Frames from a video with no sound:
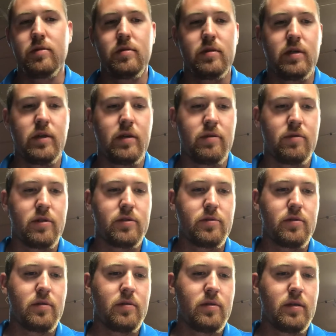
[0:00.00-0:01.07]
landing
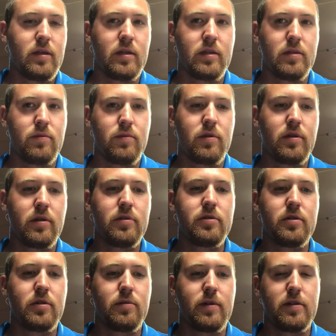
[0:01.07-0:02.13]
threshold, and we're
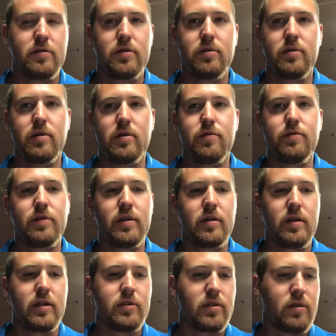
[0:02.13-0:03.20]
usually about 200 feet
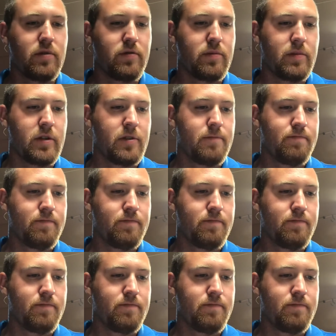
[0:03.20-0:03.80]
AGL from here.